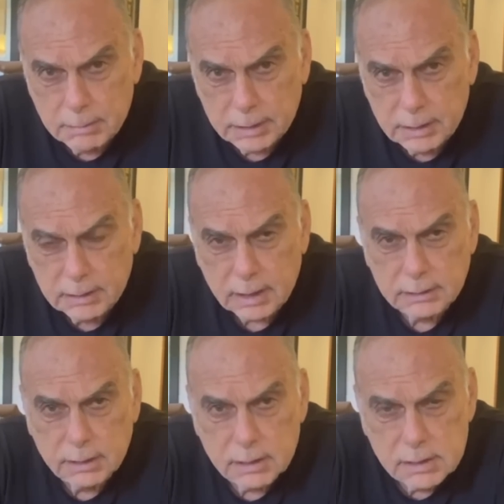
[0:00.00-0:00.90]
the
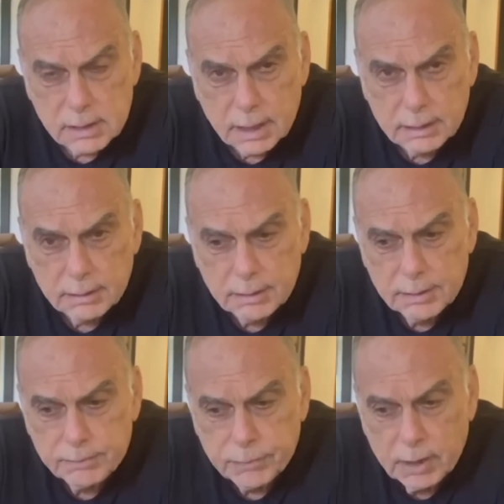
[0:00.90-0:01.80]
tactical side.
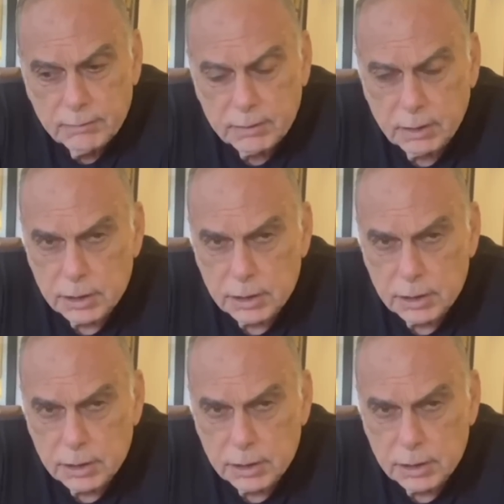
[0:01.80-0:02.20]
Even they